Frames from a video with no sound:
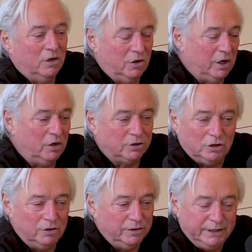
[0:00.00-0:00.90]
or
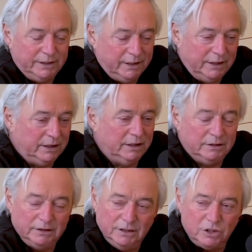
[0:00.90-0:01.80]
also in
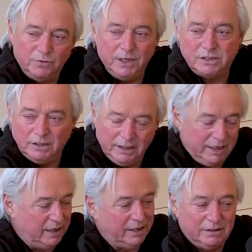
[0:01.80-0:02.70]

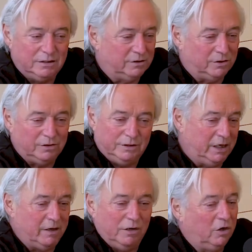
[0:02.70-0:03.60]
Switzerland and
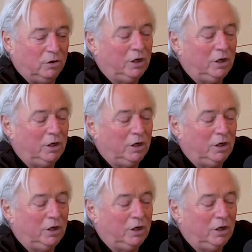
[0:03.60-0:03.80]
all